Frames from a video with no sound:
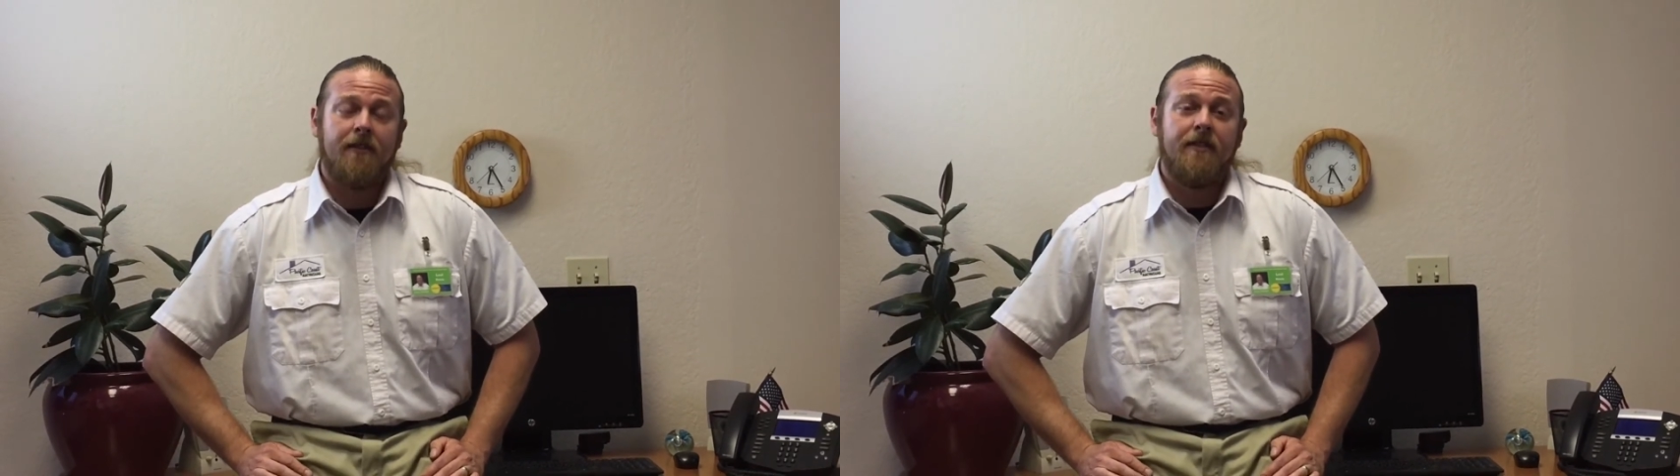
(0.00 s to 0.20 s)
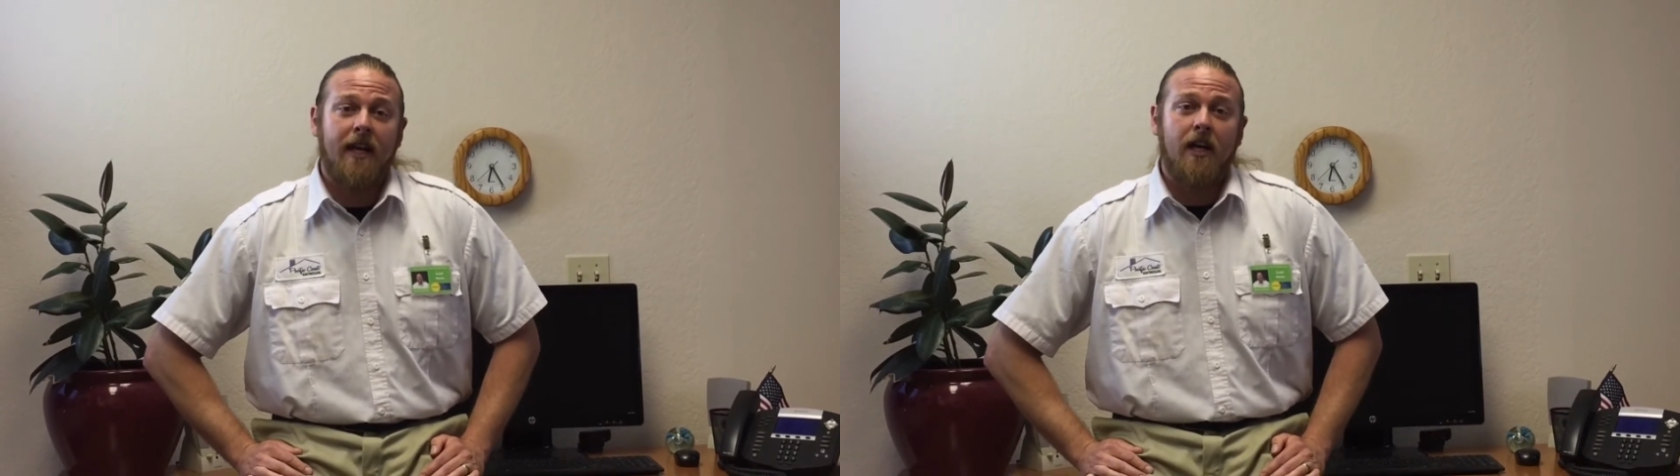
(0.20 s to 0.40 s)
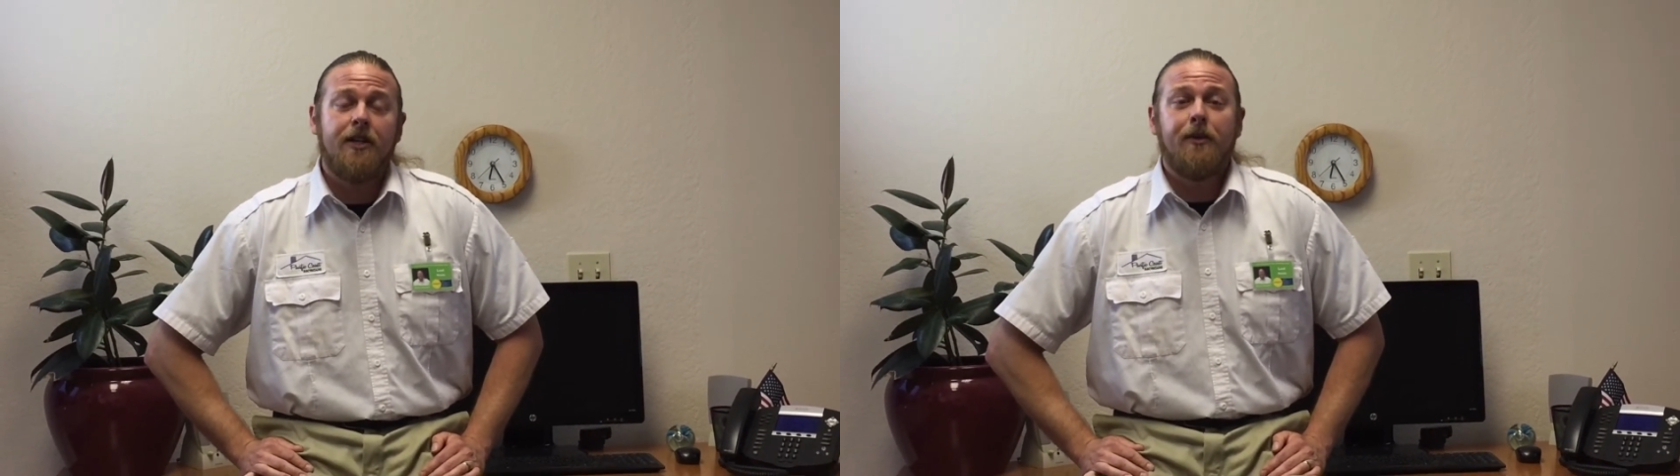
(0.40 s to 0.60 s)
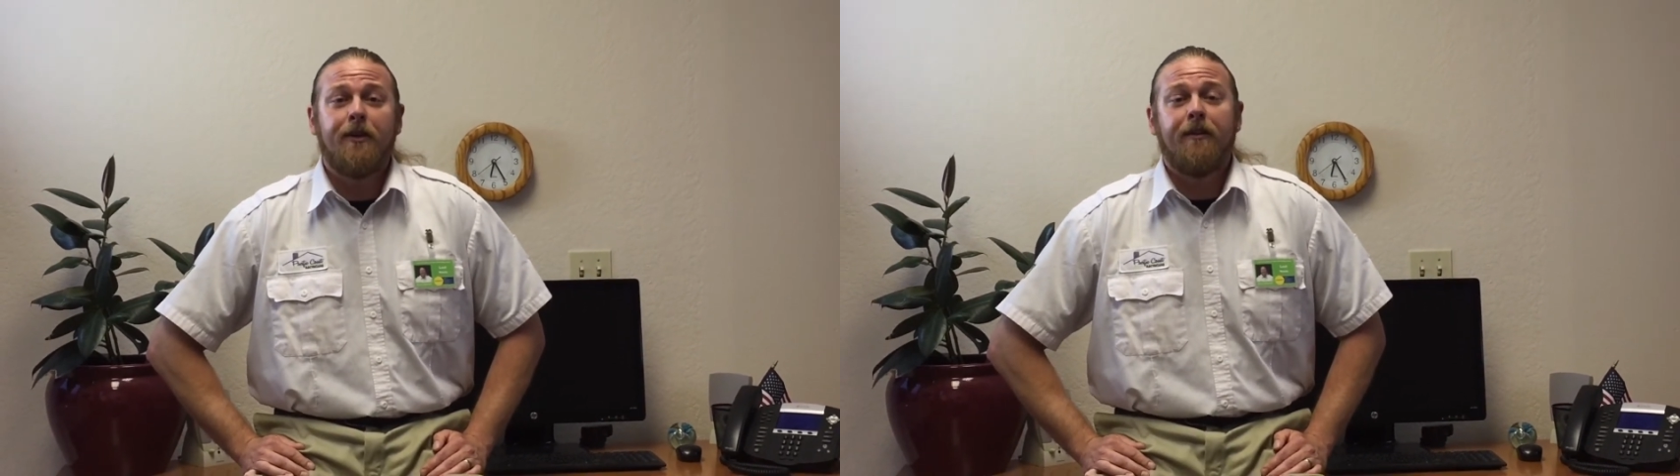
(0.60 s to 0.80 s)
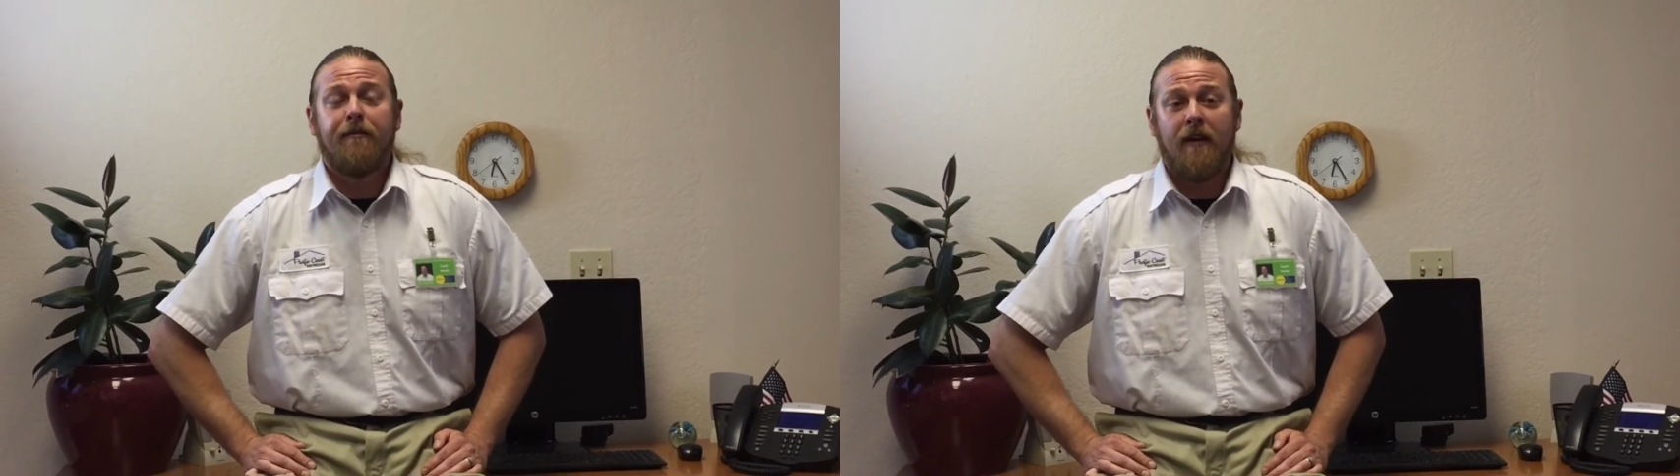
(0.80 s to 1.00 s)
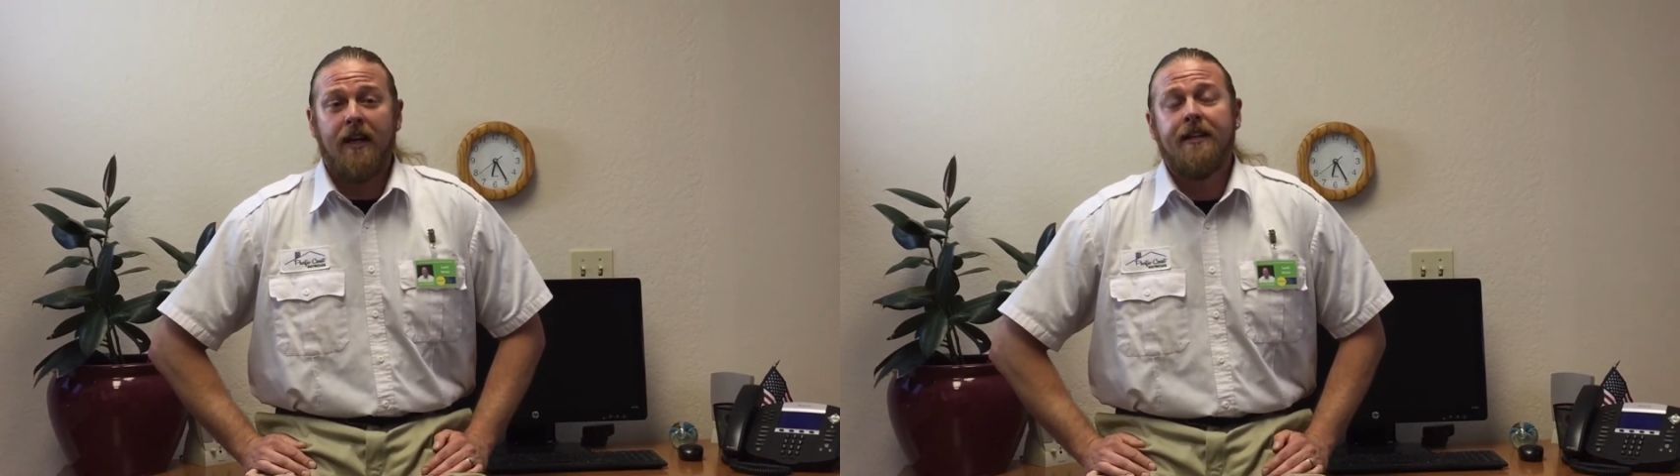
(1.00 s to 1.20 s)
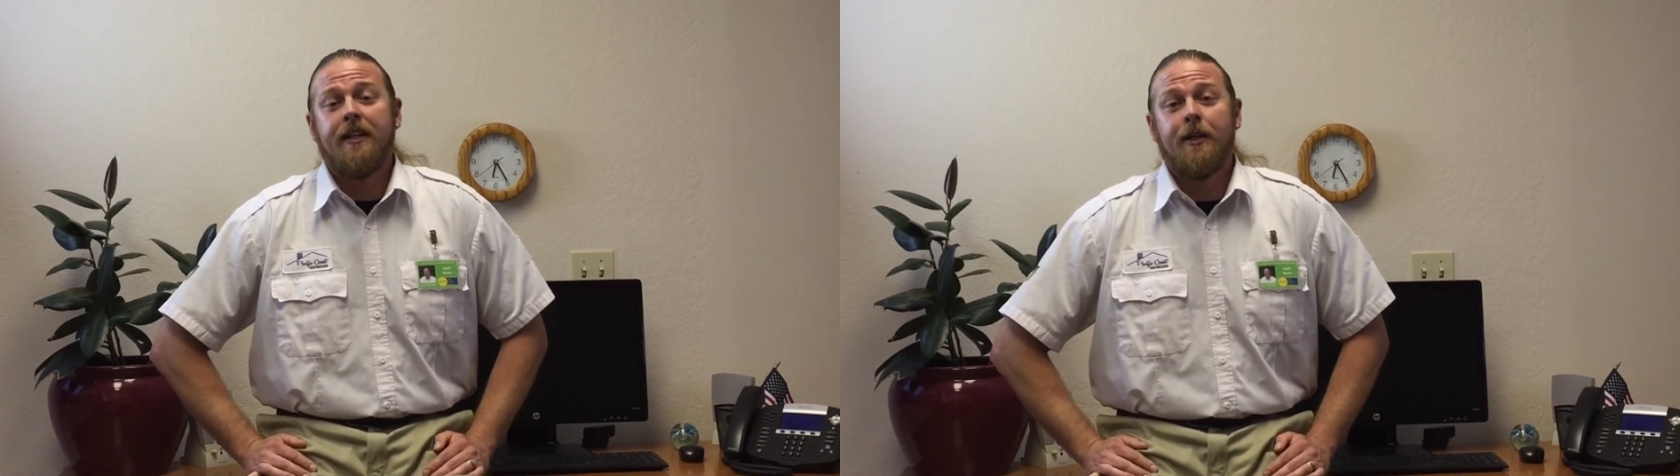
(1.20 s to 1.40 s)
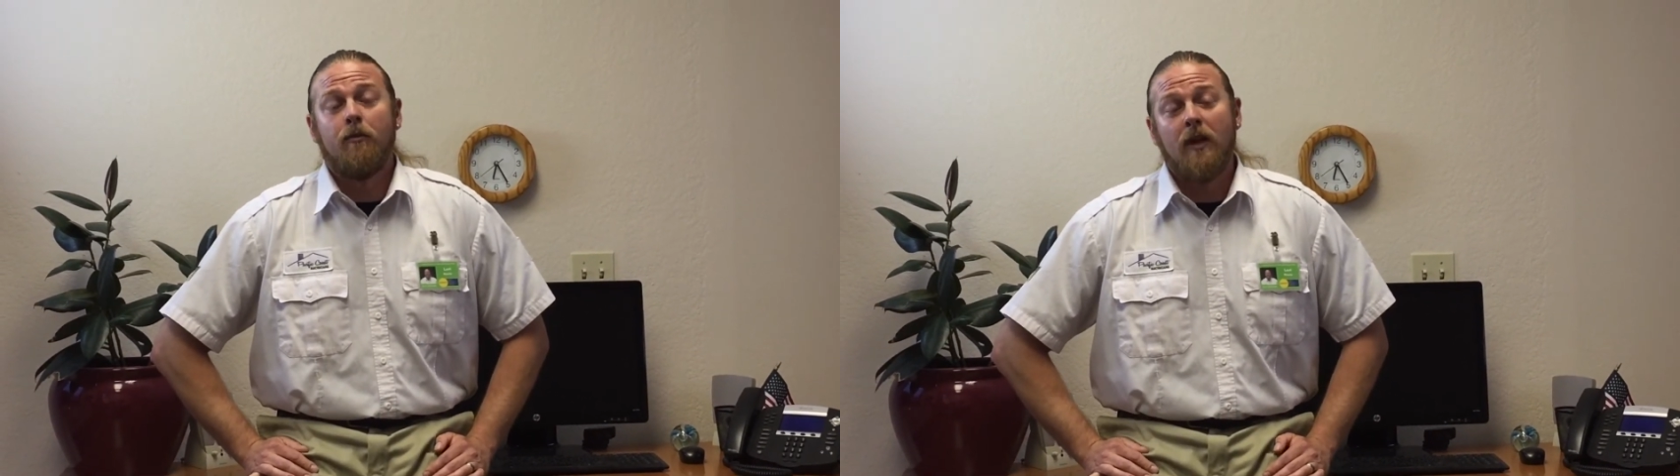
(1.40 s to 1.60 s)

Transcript: There you can find that your